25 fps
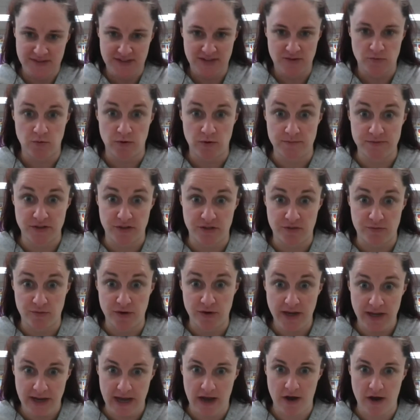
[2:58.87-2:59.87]
We're up to
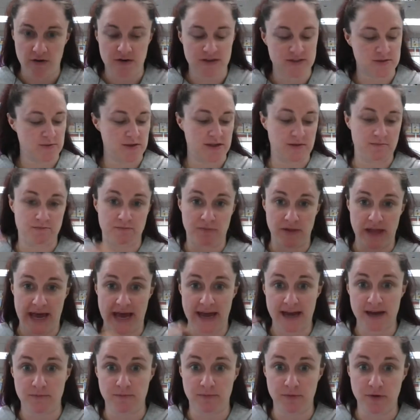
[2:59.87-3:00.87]
3 now because we did
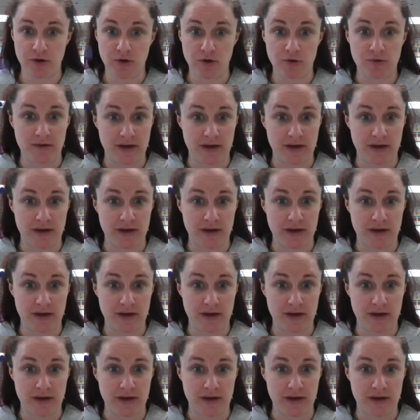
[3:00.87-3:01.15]
black, blue.